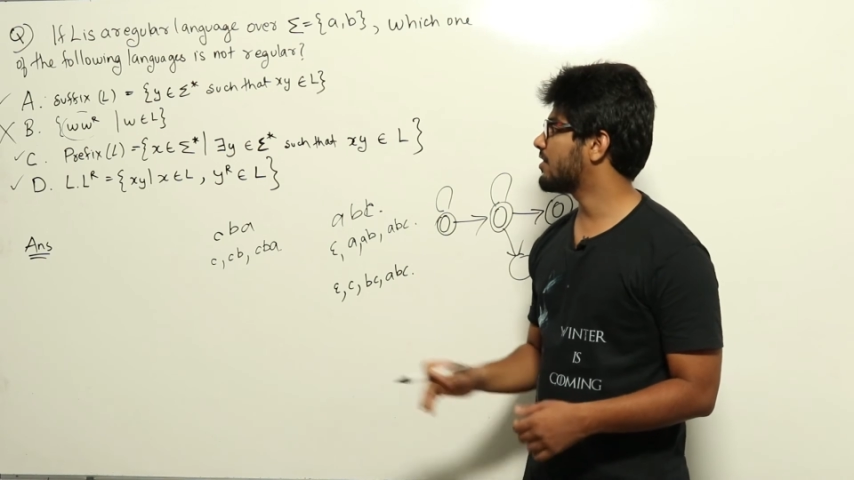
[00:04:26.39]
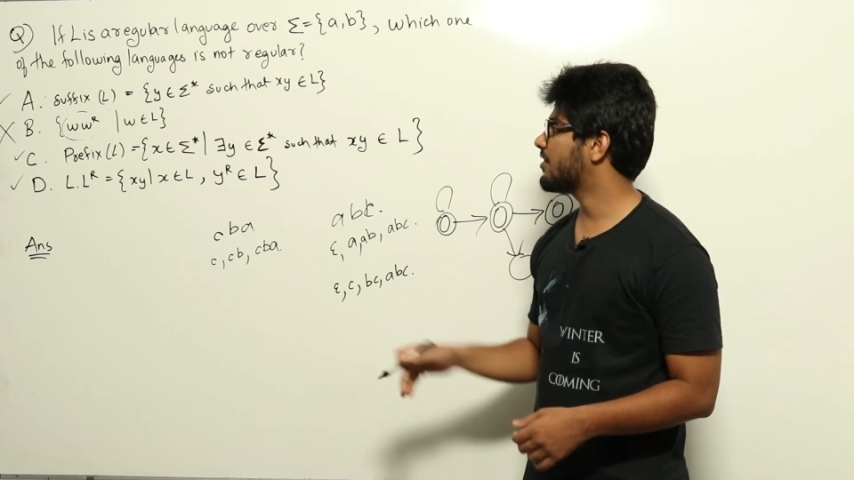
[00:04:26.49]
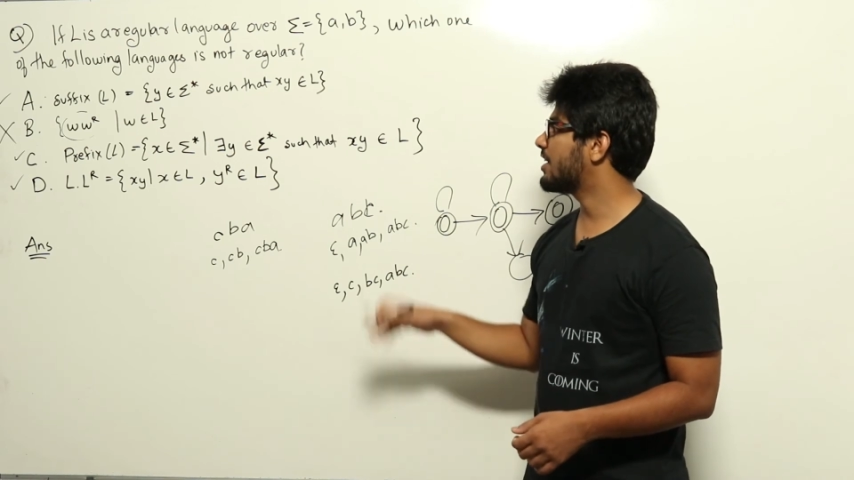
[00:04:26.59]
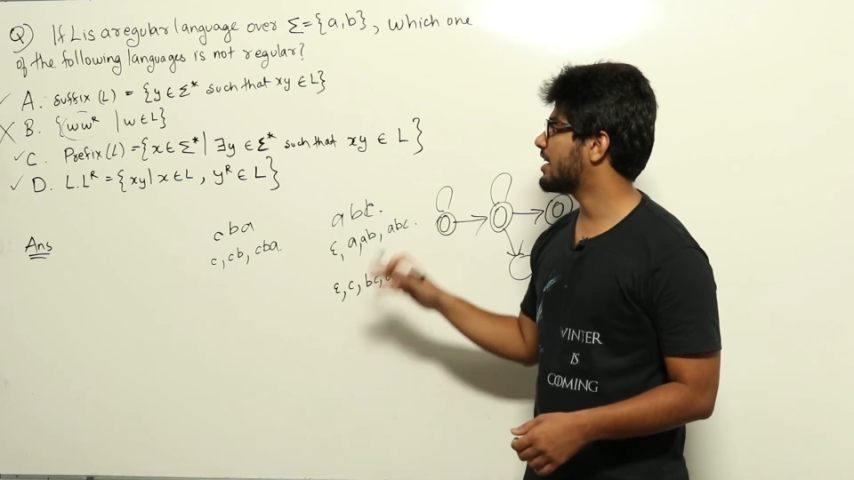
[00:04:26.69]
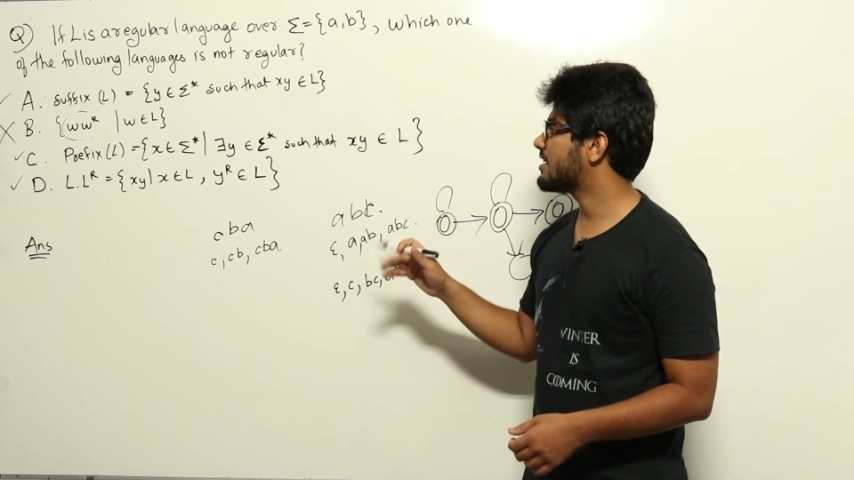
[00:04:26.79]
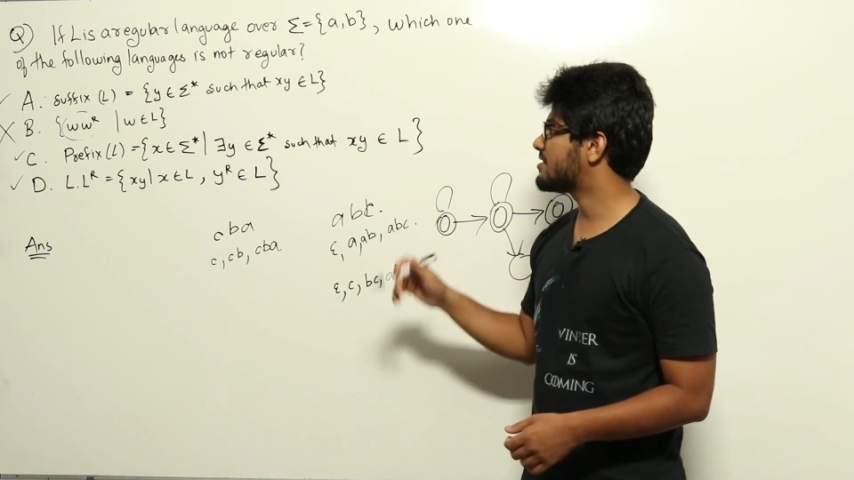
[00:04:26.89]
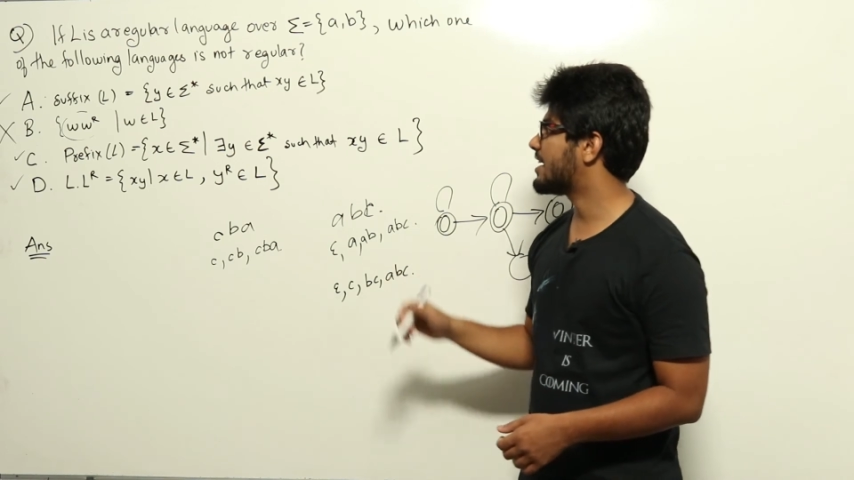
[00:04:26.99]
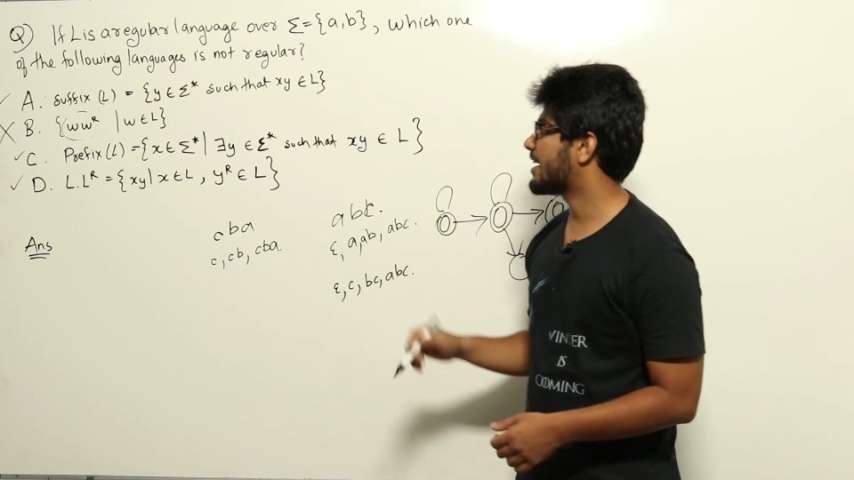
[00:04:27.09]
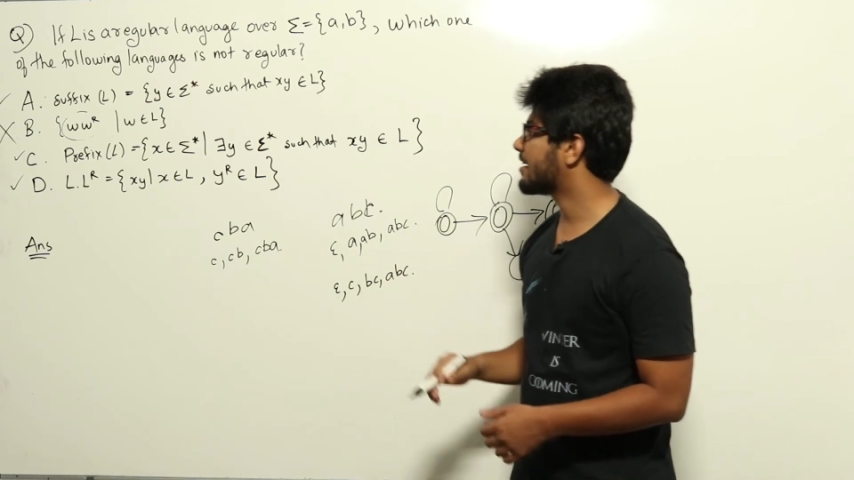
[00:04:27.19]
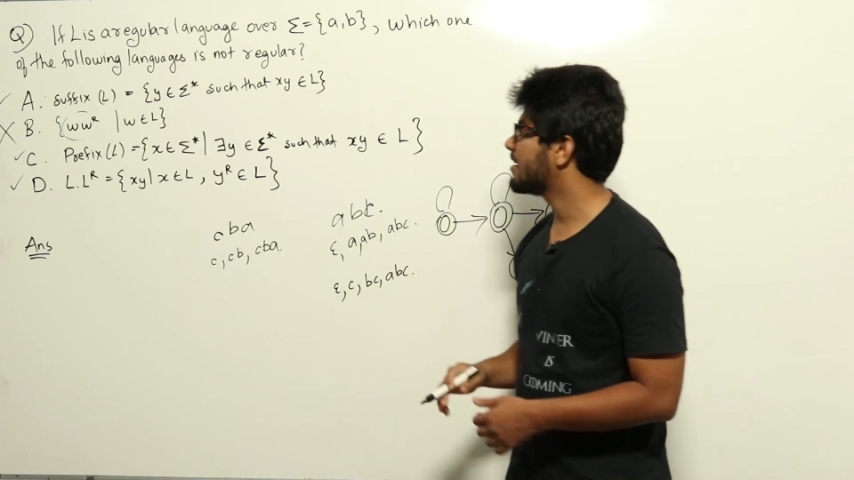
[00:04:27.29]
we will need a
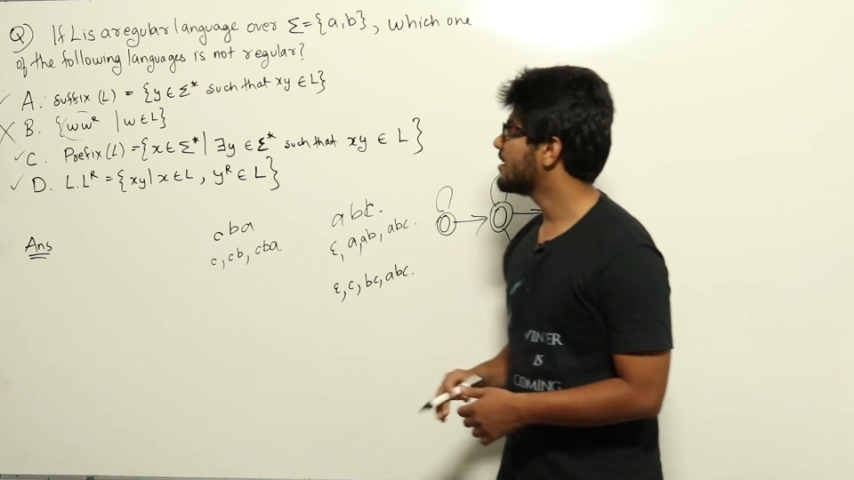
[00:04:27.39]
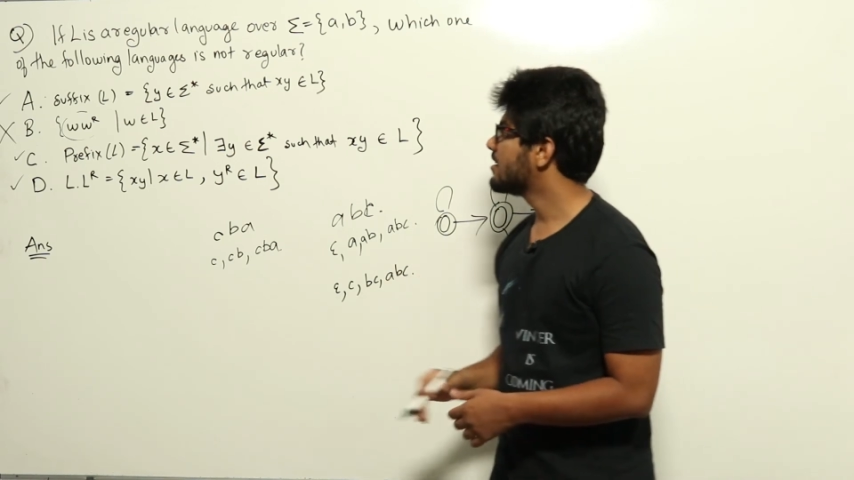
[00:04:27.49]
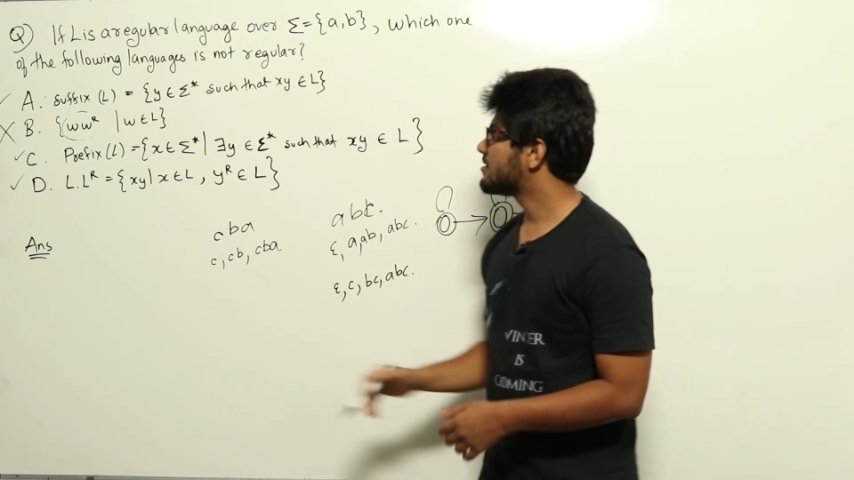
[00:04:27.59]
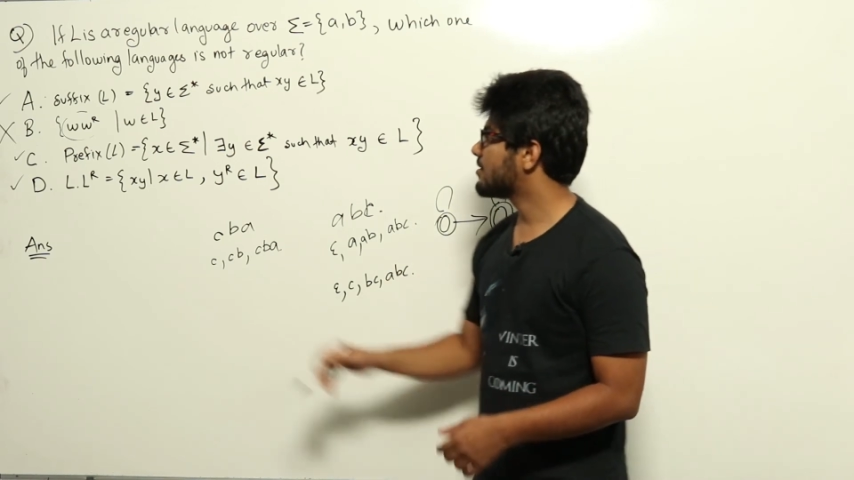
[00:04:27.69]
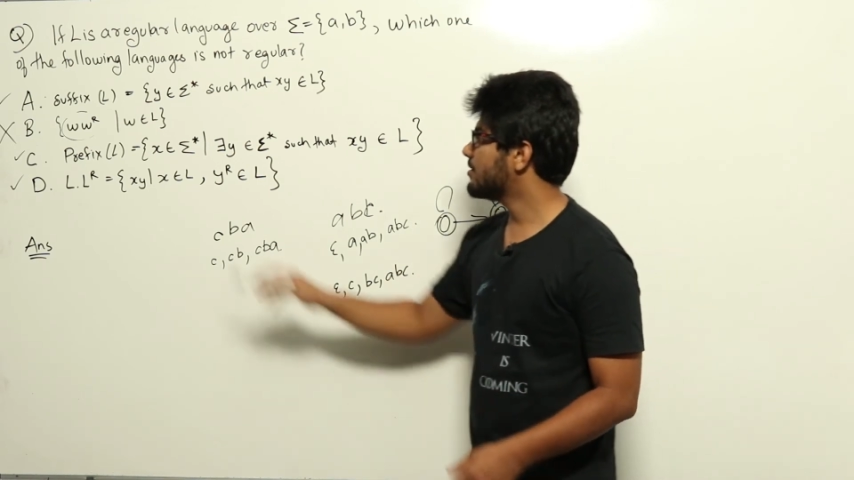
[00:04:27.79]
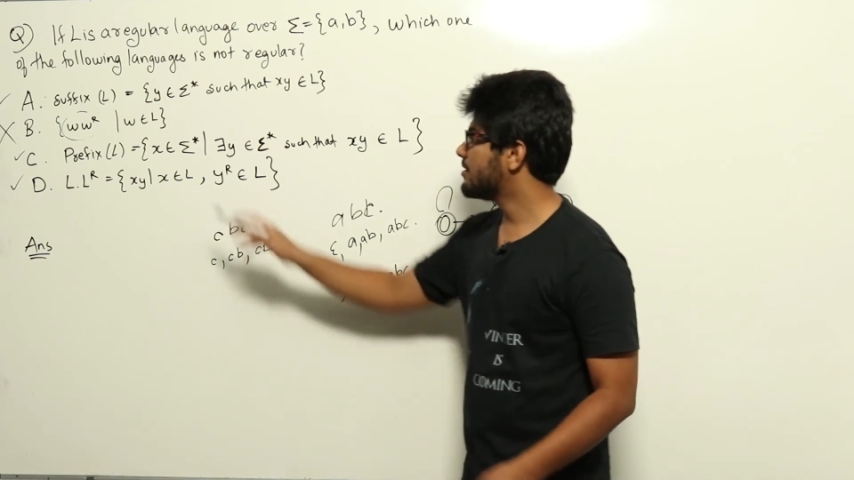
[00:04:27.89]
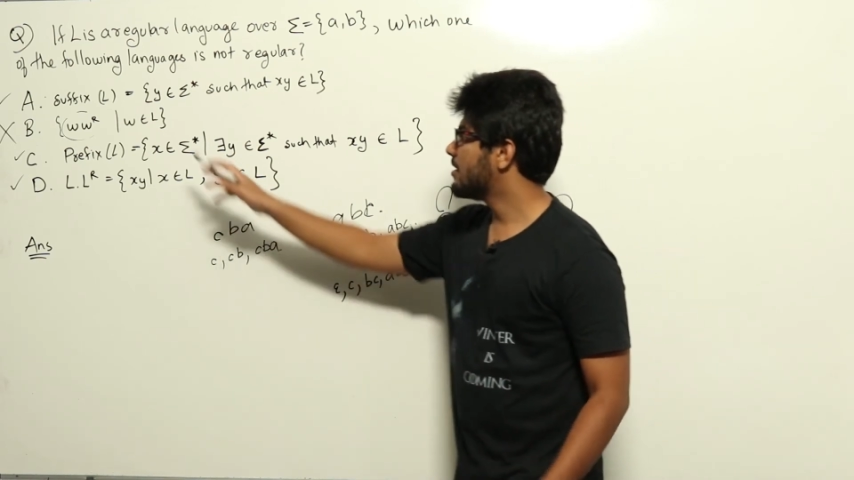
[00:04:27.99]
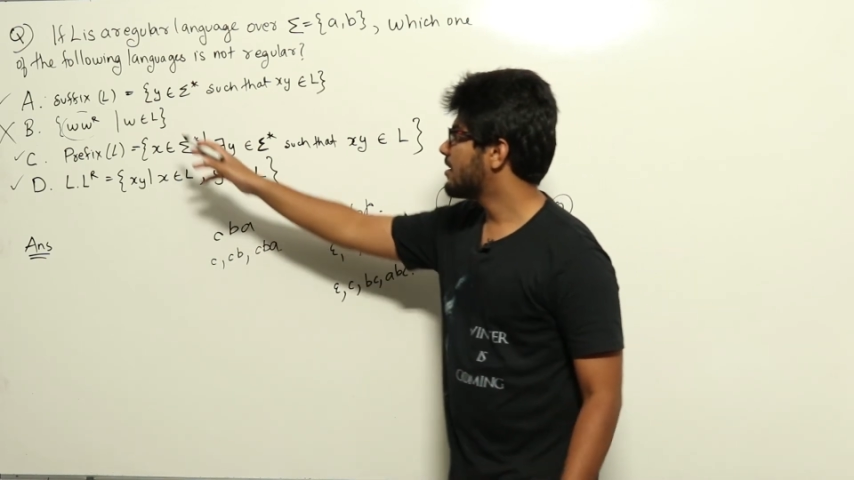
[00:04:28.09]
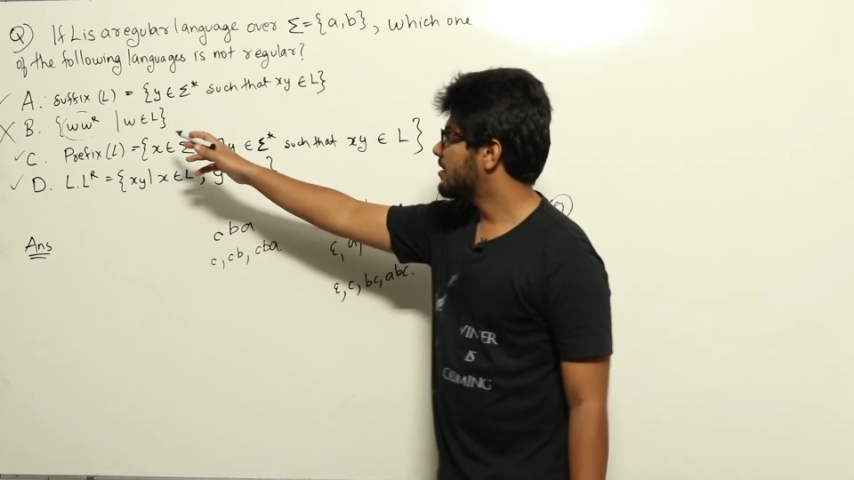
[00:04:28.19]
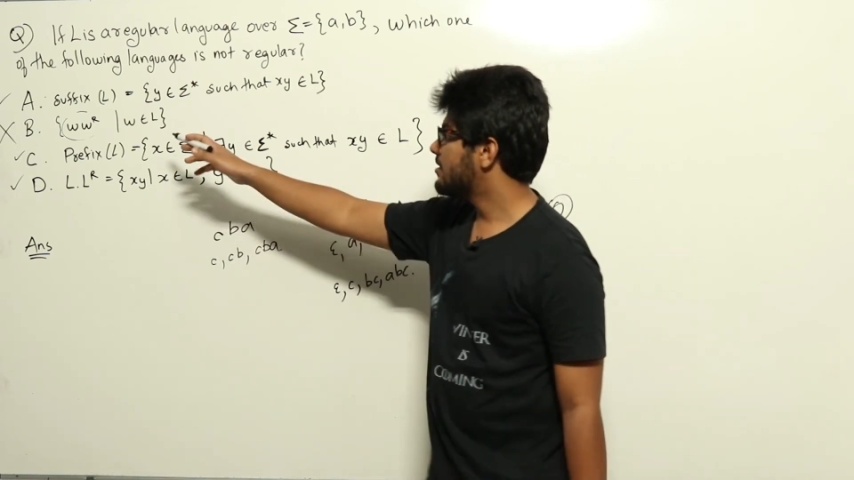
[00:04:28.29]
stack. So
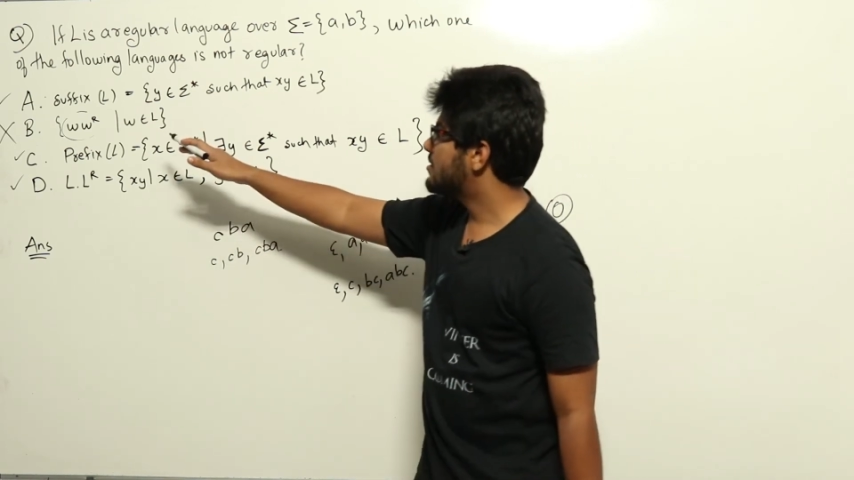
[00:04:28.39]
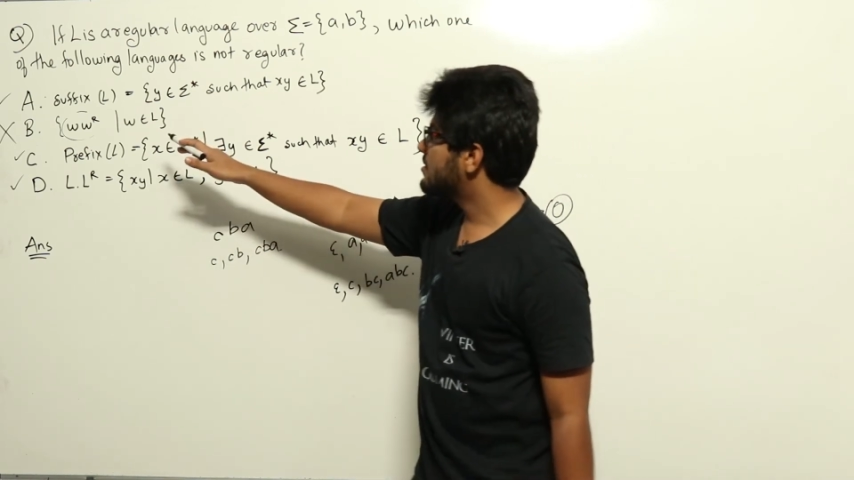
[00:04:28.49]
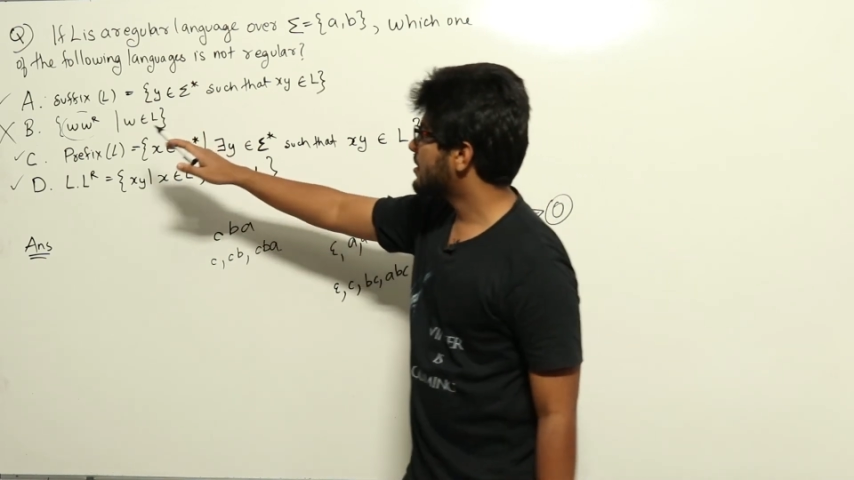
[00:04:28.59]
this is